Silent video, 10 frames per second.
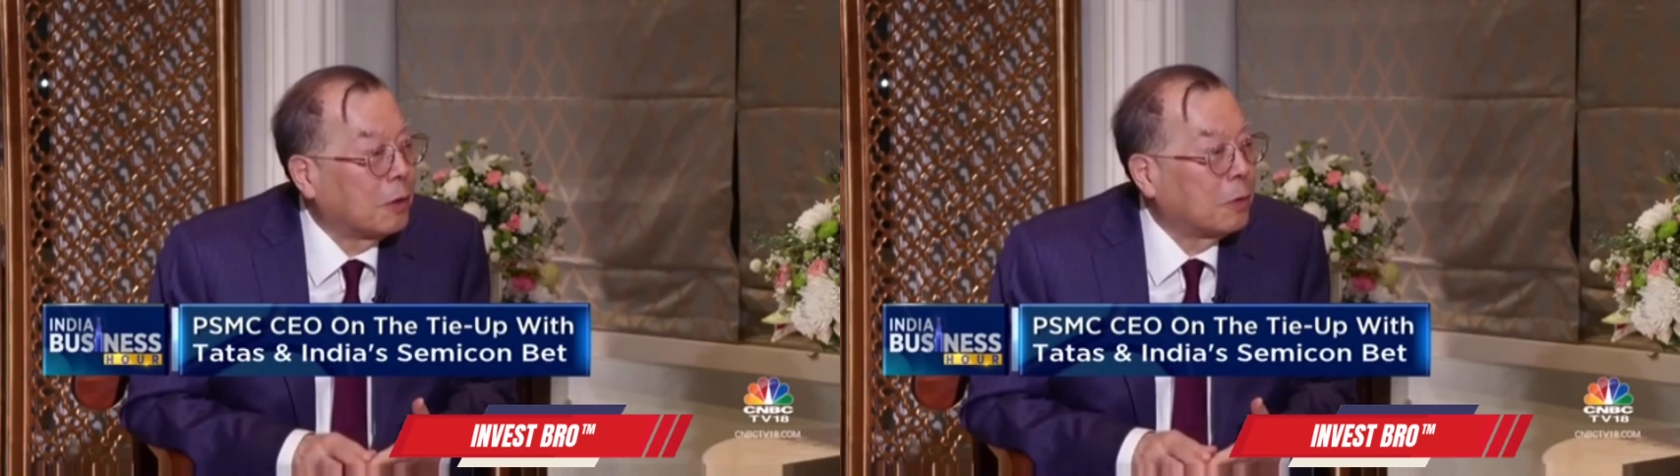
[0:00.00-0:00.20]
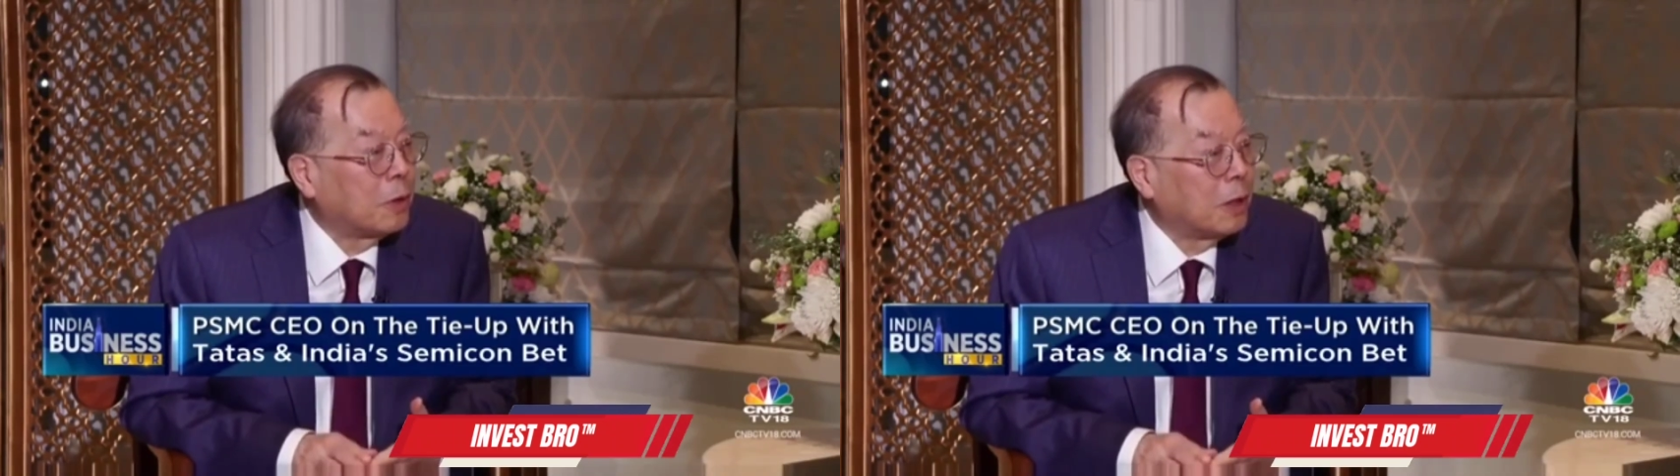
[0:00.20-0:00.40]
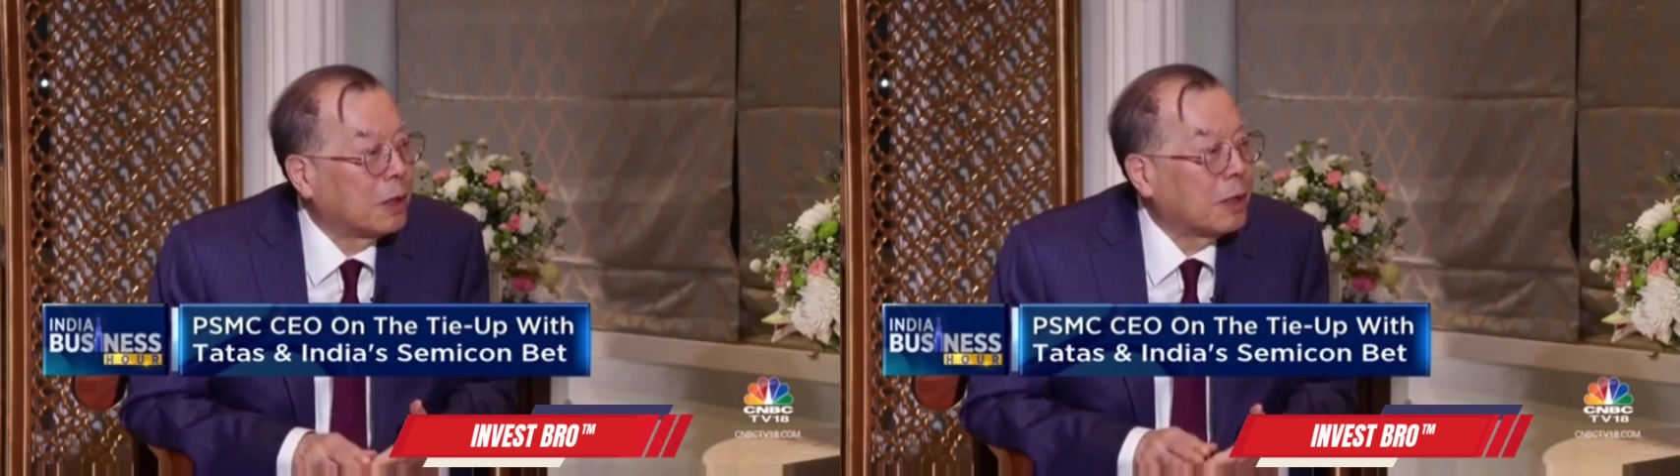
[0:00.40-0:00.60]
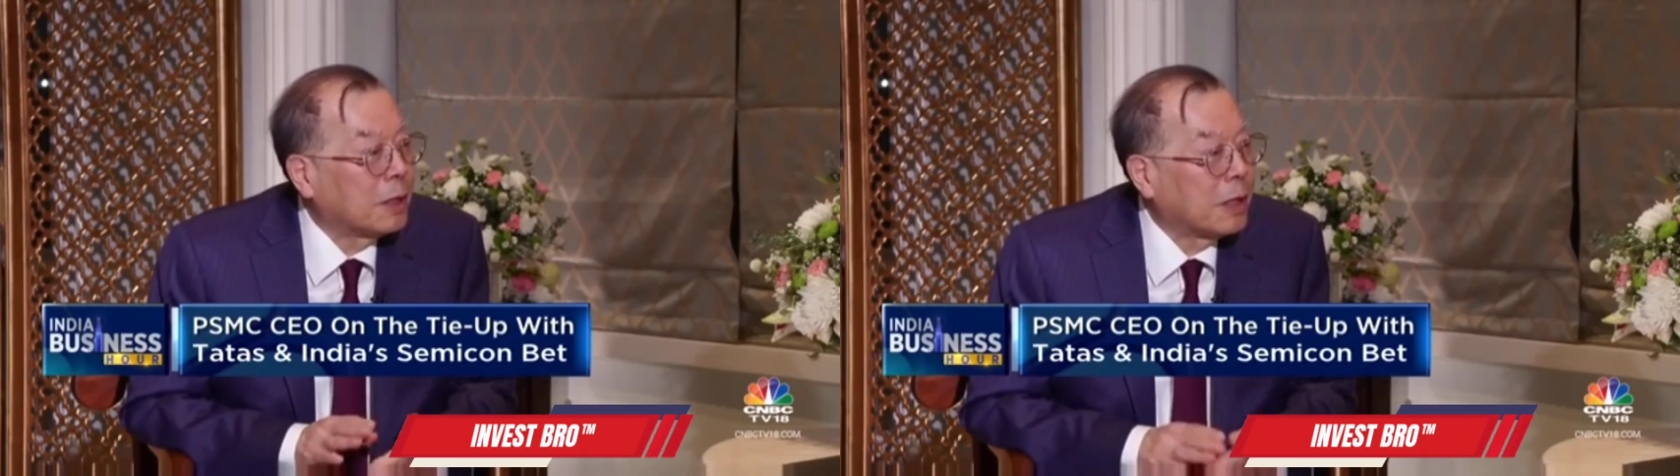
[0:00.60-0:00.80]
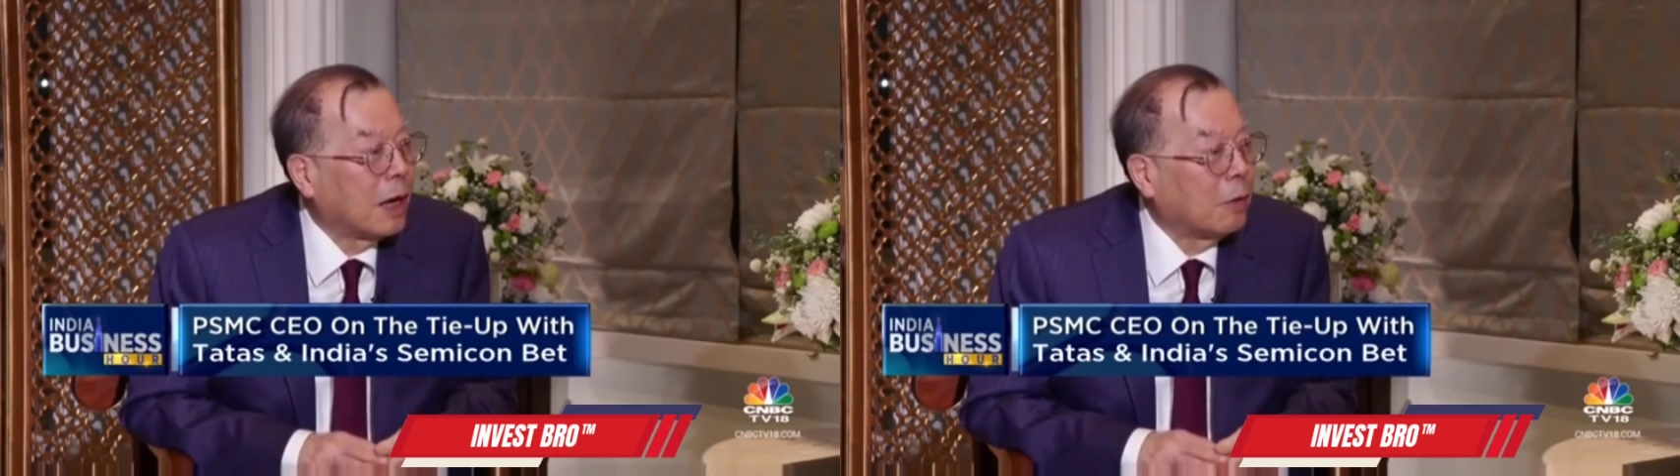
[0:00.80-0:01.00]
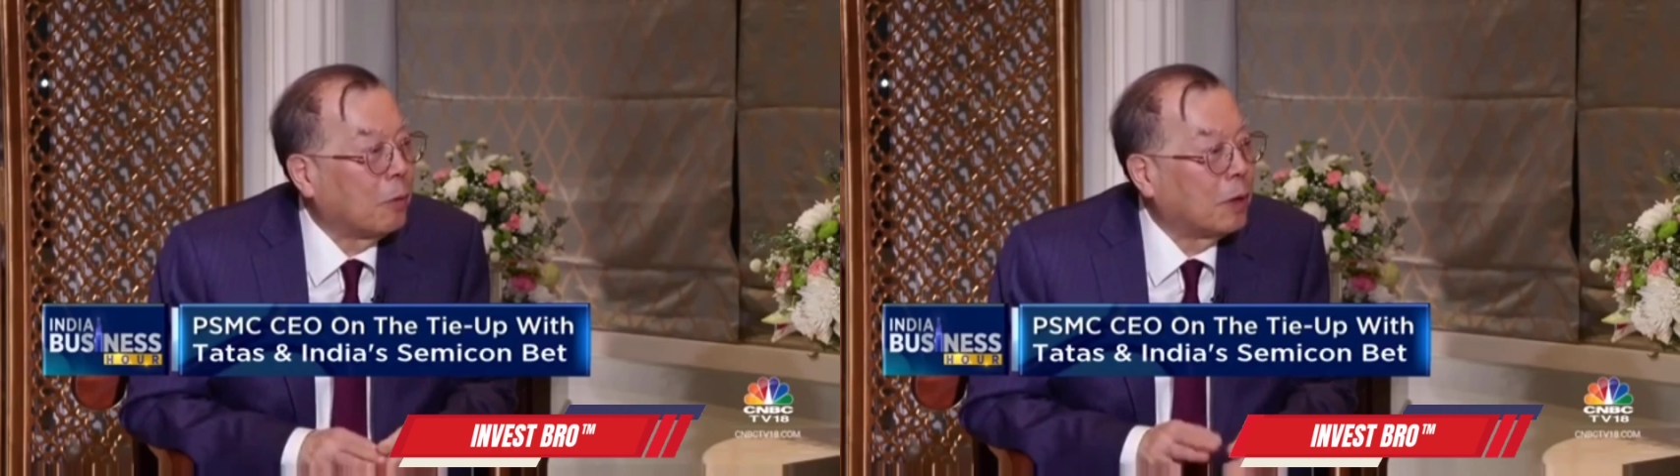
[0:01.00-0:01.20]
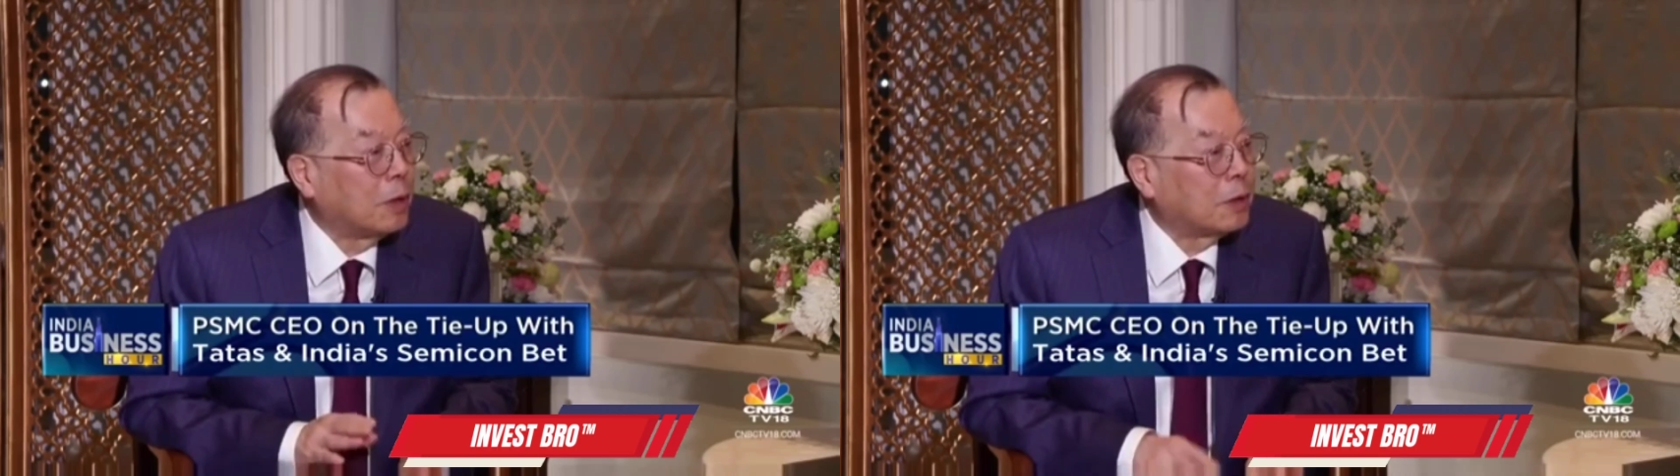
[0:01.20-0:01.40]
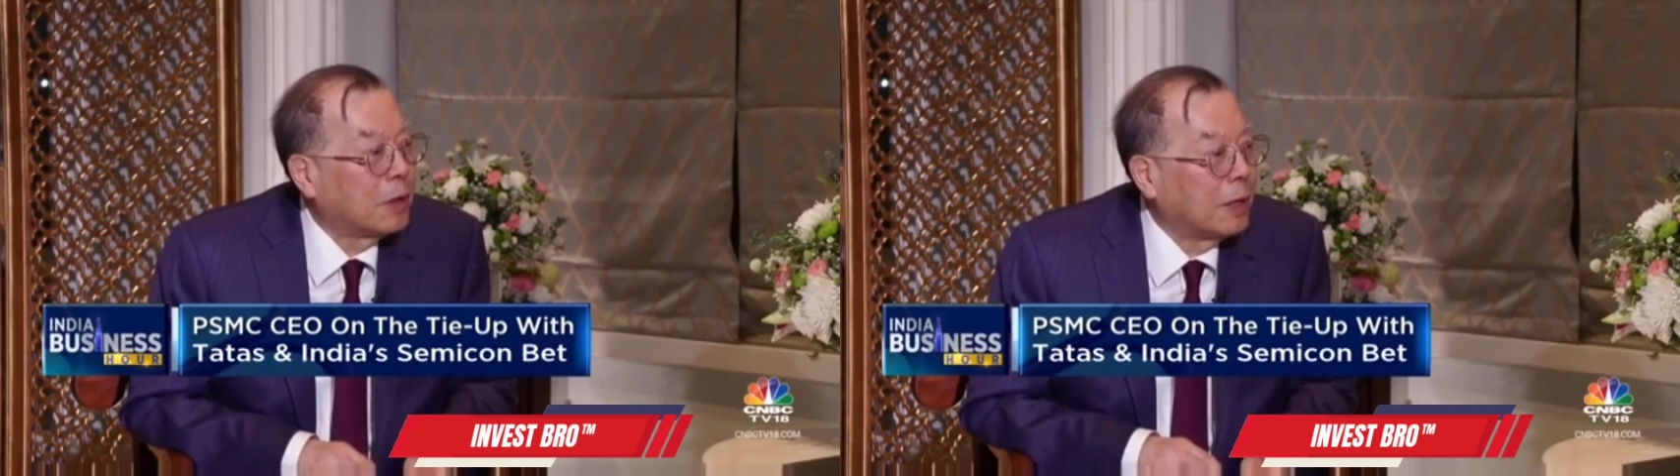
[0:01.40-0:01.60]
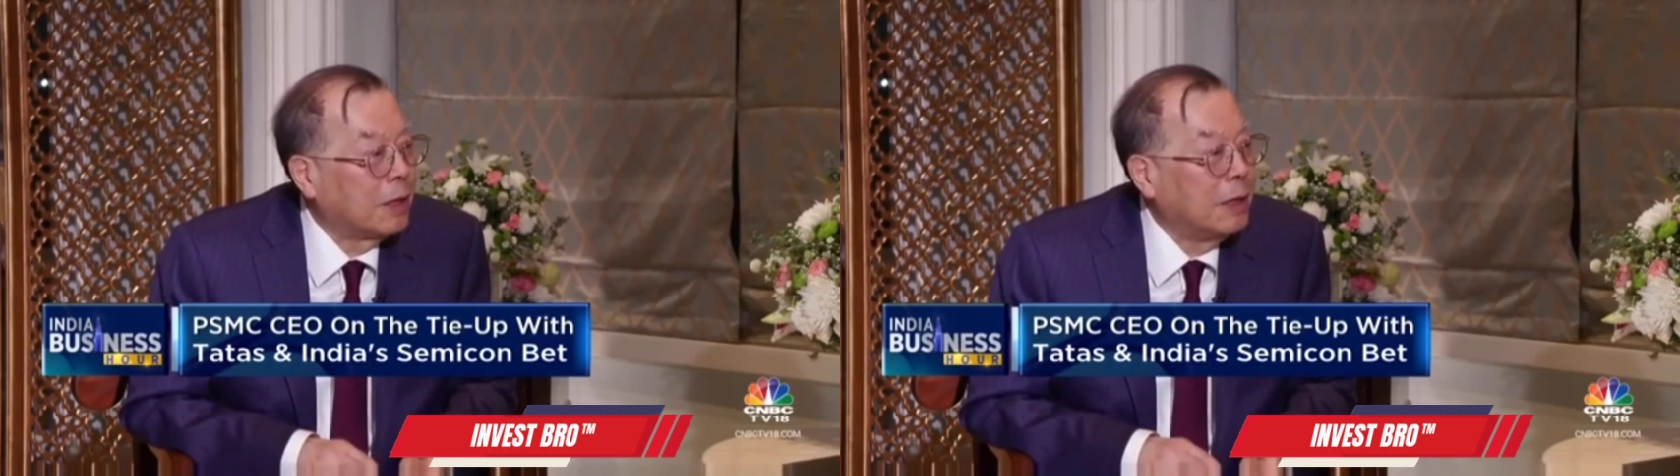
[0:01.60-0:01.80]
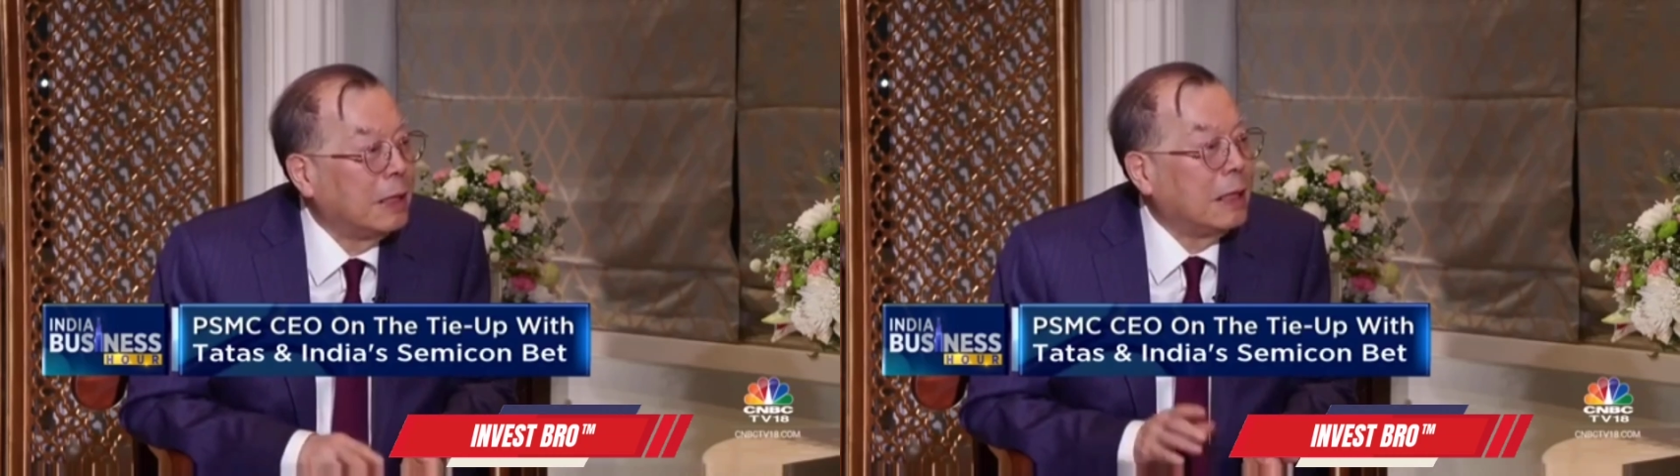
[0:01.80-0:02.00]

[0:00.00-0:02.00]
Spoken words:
Korea, and Taiwan, and China.